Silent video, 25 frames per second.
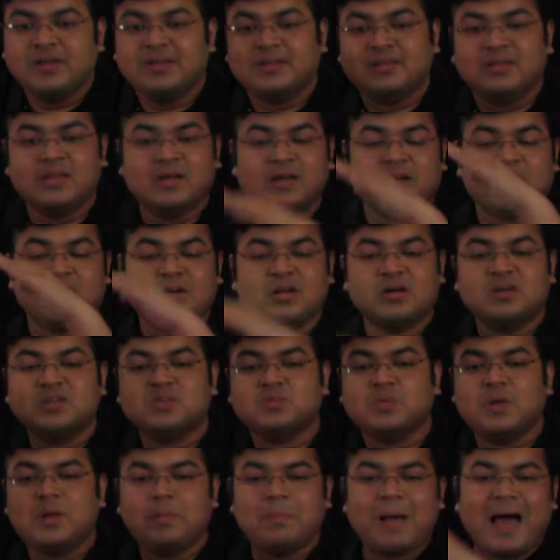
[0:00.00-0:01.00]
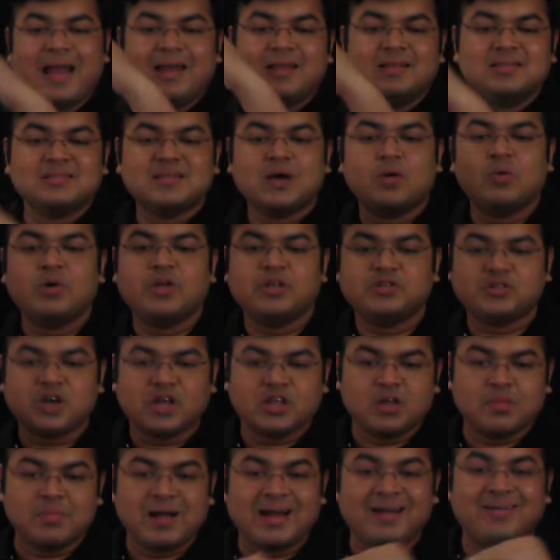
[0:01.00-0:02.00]
The returns will balance out each
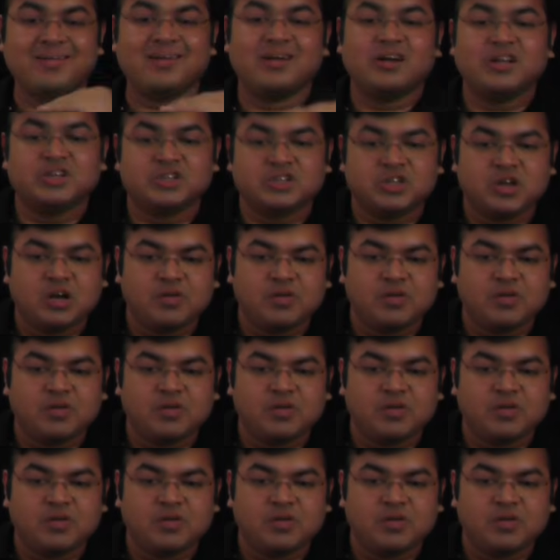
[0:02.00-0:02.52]
other. My traditional